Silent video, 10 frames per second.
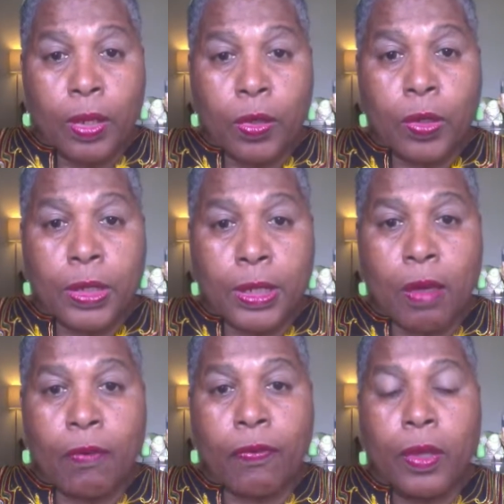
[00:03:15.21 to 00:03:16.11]

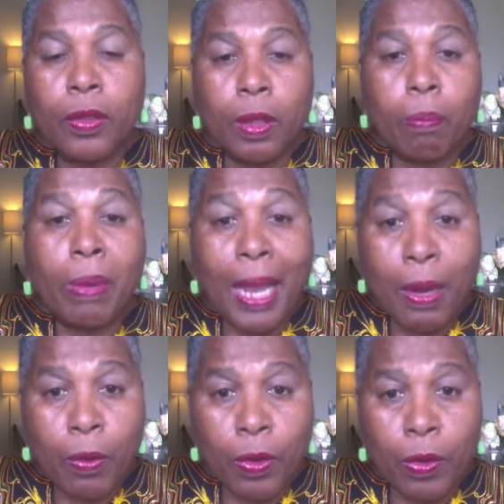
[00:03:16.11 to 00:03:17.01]
yourself the
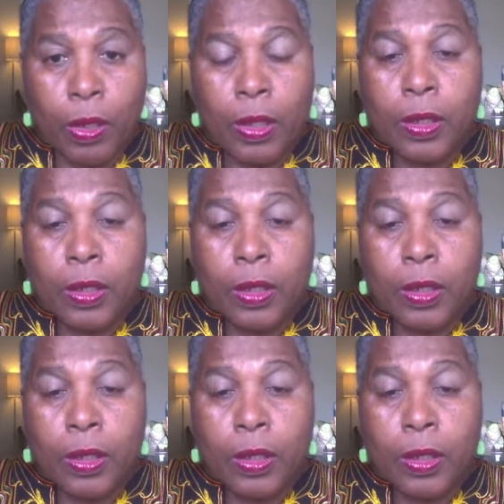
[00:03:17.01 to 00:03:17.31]
power